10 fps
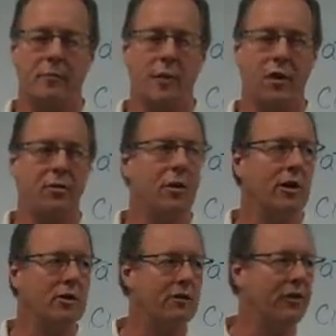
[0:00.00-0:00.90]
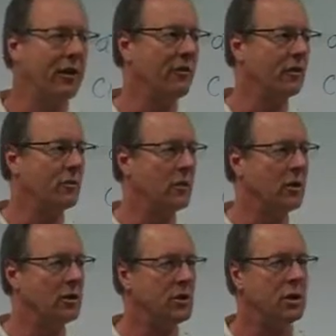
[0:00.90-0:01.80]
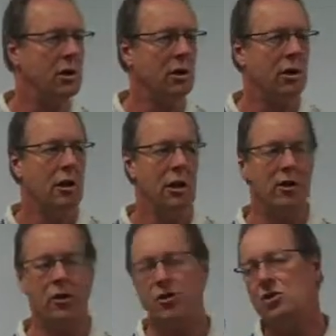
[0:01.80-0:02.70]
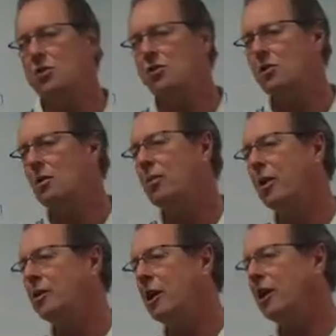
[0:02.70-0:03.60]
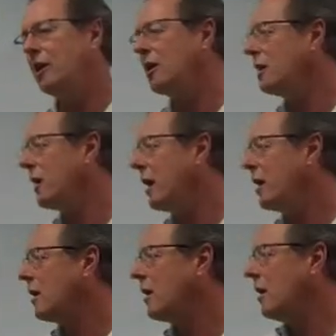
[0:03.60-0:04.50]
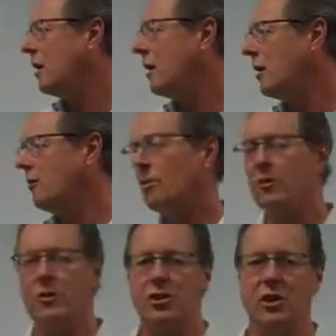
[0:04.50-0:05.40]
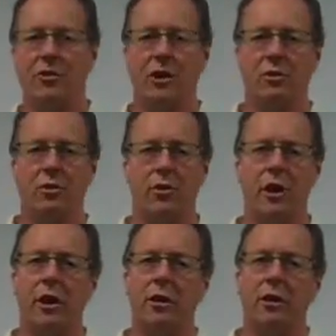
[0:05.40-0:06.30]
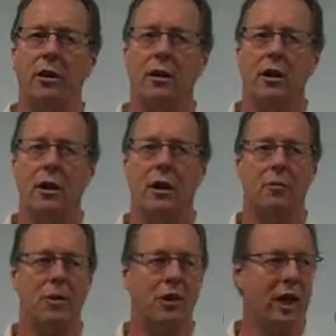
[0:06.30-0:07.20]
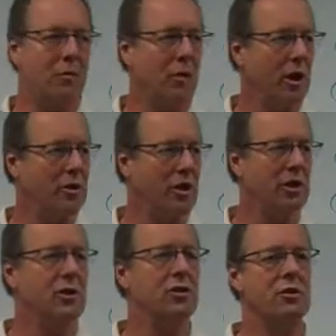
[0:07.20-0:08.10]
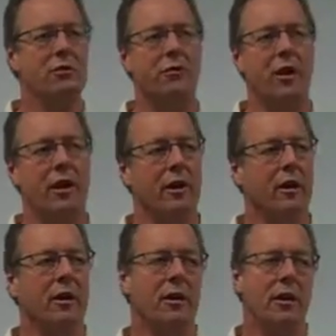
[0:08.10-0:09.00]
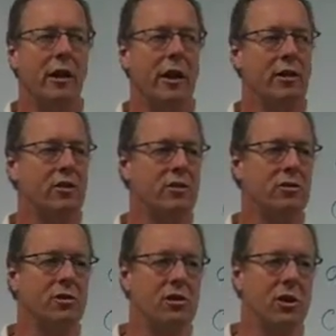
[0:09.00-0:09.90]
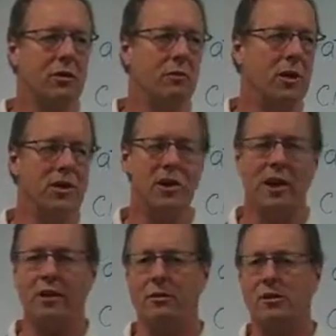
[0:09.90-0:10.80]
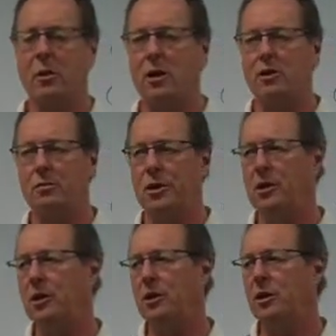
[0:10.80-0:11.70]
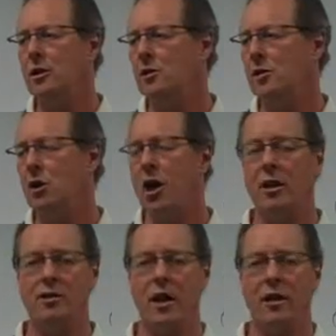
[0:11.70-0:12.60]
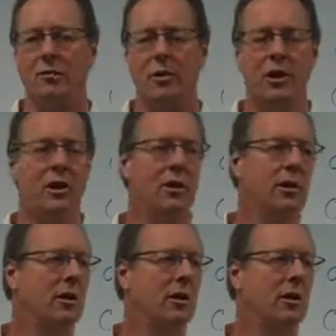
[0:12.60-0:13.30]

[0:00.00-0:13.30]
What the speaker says: 300 to 500 words. Those students who are partaking in that will receive extra credit, but that project is due Friday, and students must take the responsibility to contact me